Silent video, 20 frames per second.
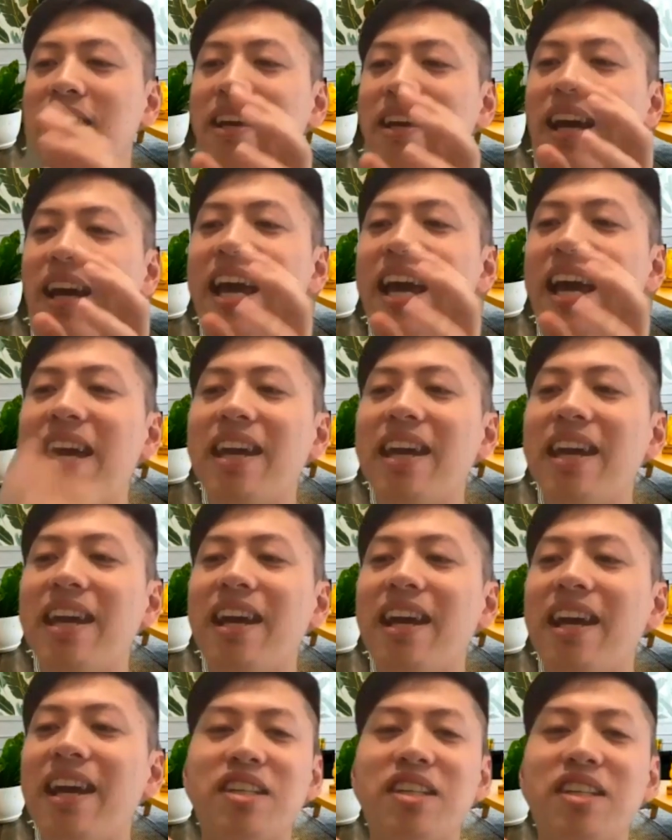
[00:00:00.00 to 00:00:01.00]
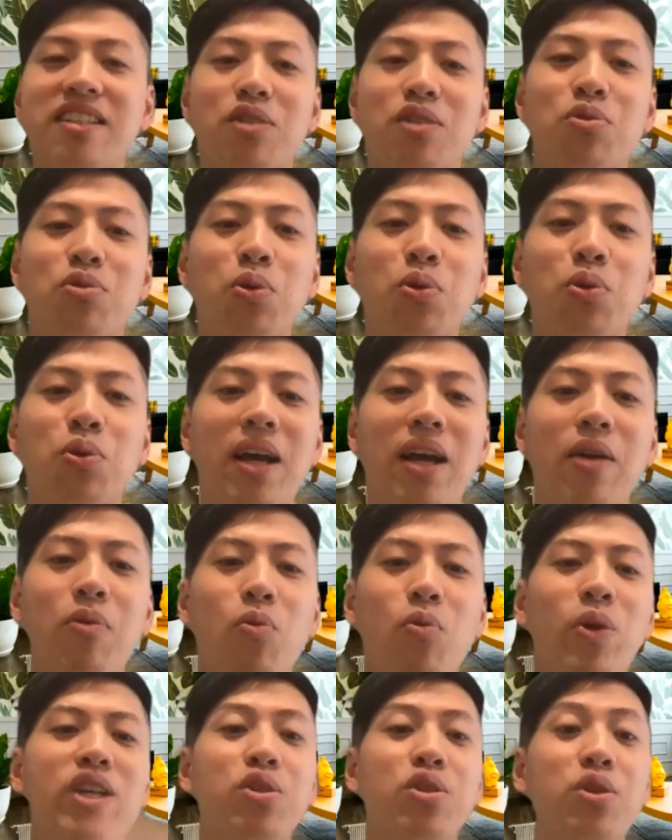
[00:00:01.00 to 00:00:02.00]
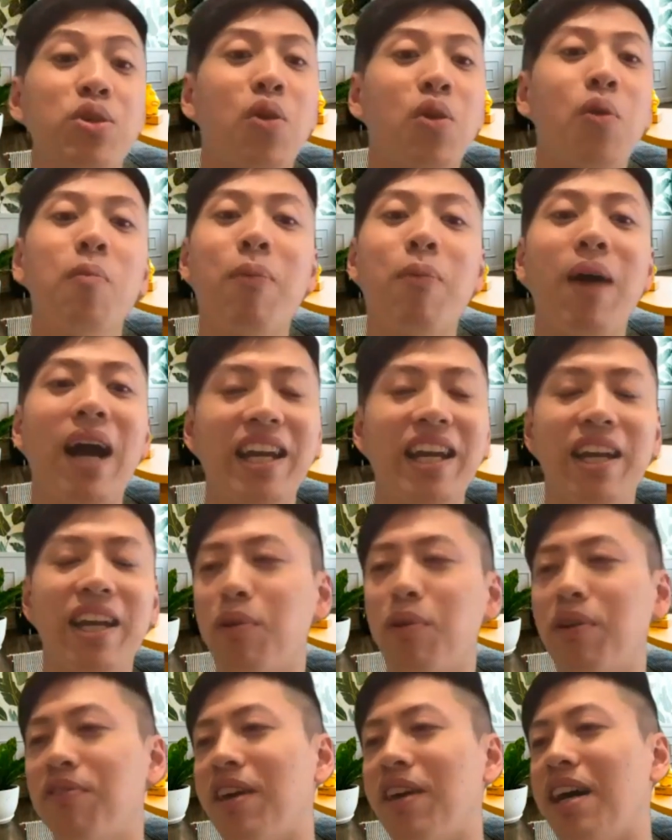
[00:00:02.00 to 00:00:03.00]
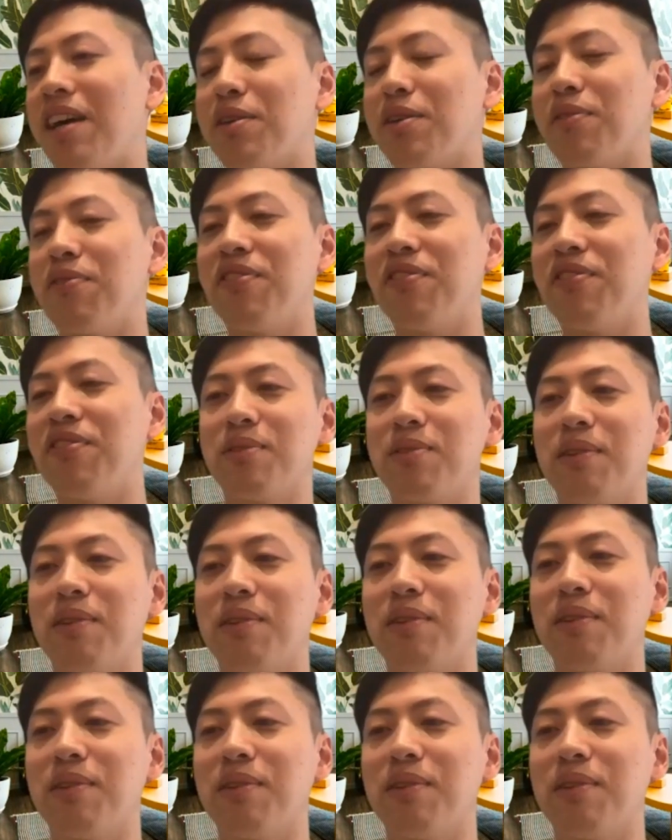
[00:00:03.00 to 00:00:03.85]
AI is just a tool and we should combine it with other things, right?